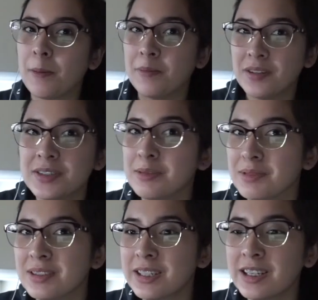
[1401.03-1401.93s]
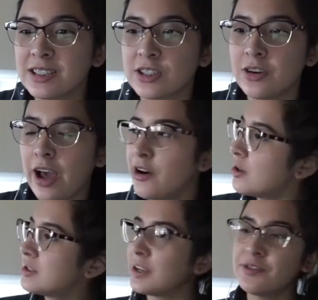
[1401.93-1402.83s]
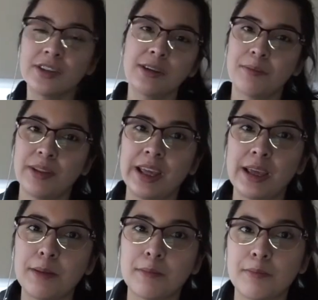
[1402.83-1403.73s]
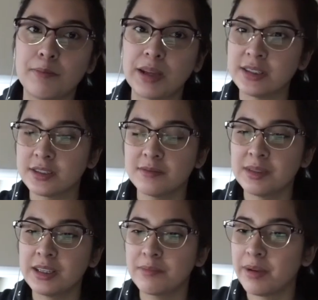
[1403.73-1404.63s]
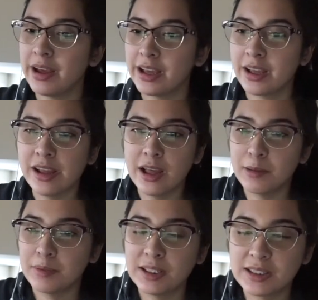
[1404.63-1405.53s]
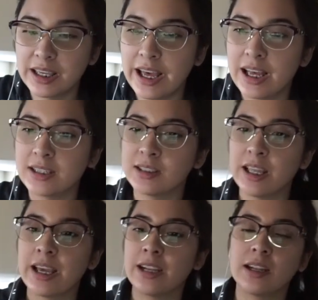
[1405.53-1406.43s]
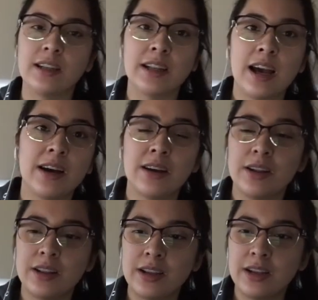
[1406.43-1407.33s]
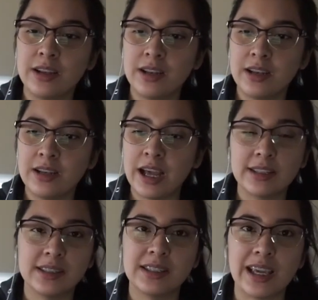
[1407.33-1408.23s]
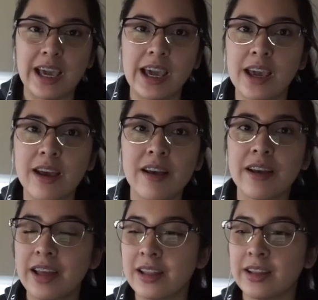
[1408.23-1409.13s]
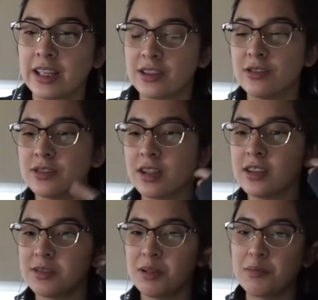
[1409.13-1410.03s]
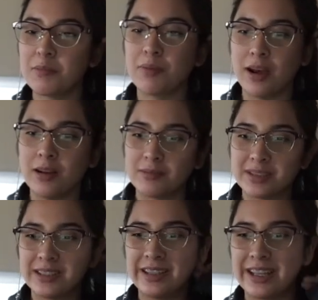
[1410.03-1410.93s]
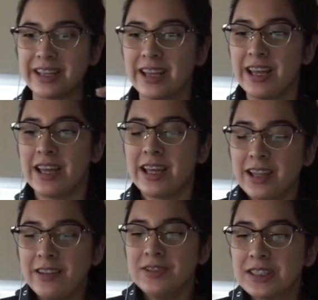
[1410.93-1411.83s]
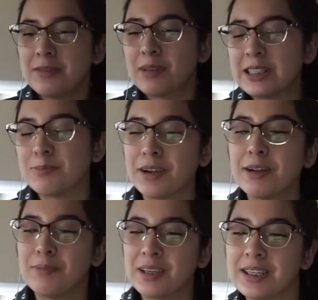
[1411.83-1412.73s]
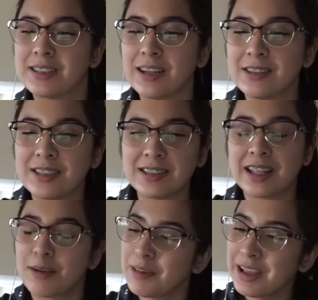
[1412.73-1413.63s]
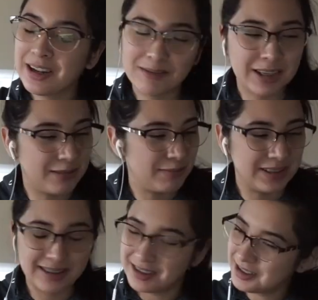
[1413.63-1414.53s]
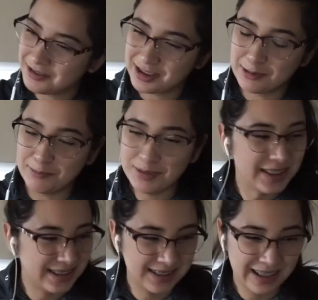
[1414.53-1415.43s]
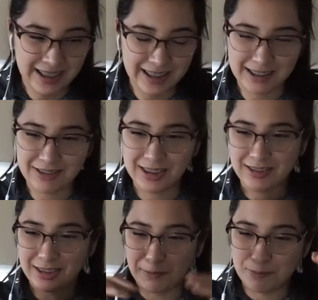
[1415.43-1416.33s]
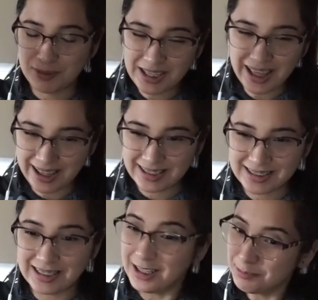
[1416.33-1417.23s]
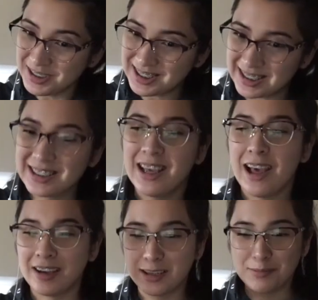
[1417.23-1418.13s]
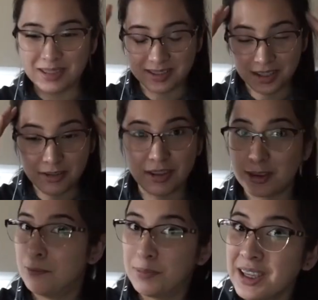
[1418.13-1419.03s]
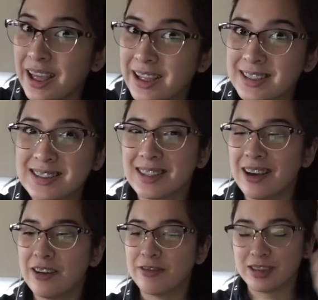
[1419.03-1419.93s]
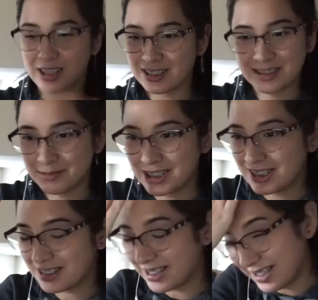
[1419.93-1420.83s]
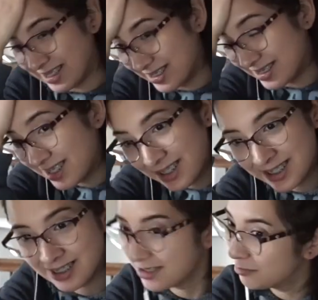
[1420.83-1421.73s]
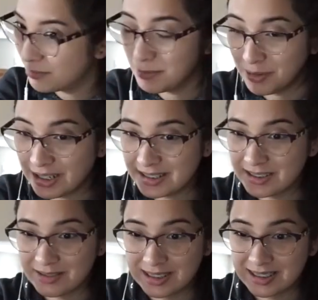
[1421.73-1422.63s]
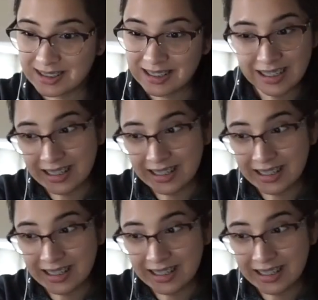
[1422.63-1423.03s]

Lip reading: uplifting music, so I would definitely play Best of Me by BTS and Not Today, and like those songs made me pumped and like it lifted up my spirit because I was just like, man, I'm gonna be dealing with the beats, like with the BS, not BTS, I'm gonna be dealing with the BS of the customers, and my boss was